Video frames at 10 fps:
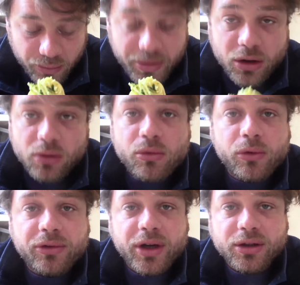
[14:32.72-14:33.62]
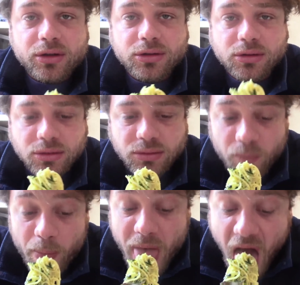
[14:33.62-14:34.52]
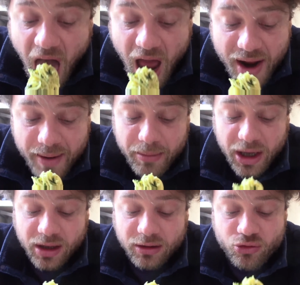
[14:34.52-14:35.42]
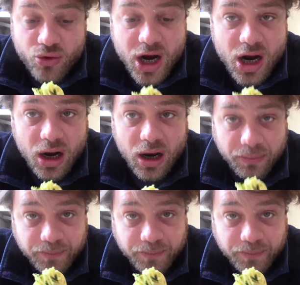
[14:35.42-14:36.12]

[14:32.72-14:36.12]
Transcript: the movie, to make it real.